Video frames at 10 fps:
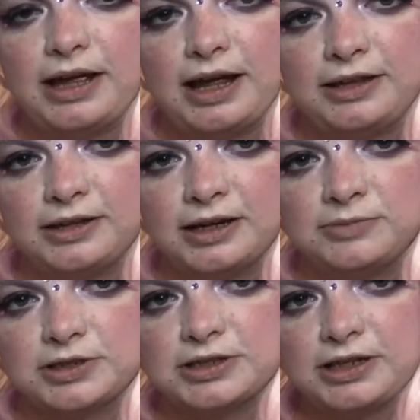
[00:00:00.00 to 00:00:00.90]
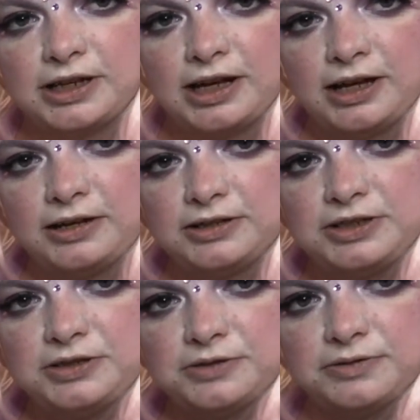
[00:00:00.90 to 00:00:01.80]
and then I'm just going to cut
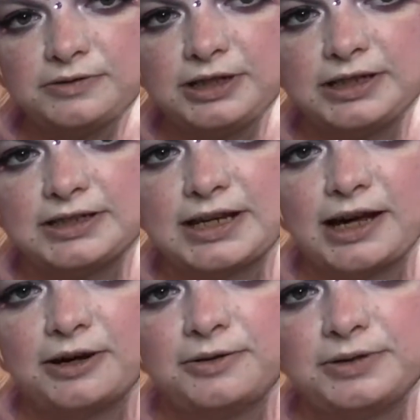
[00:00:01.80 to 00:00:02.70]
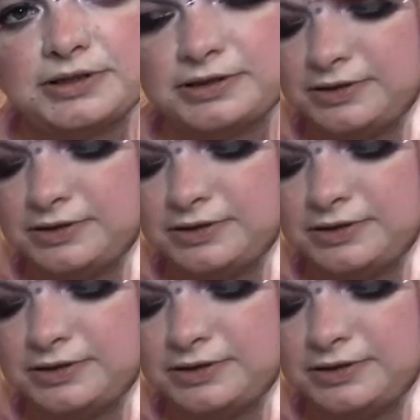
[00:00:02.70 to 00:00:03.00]
two of these out.